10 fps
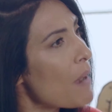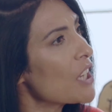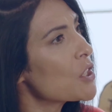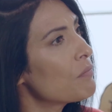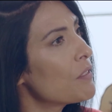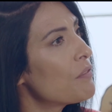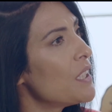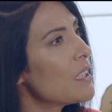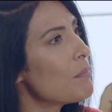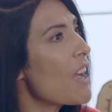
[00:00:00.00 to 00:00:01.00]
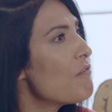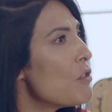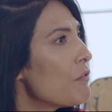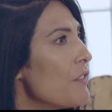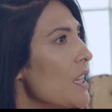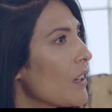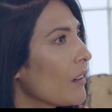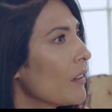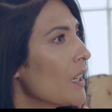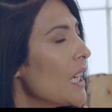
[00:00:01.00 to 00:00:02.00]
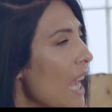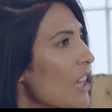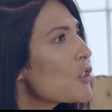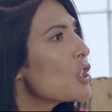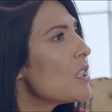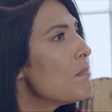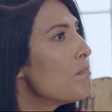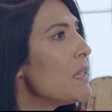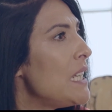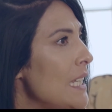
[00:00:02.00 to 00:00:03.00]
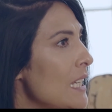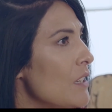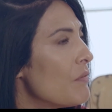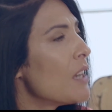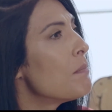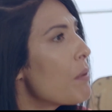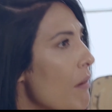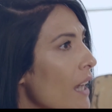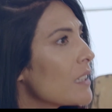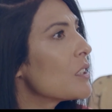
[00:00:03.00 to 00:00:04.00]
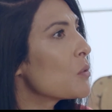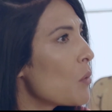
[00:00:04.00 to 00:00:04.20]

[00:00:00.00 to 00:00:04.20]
Passion for Freedom have no fear. Actually believe and practice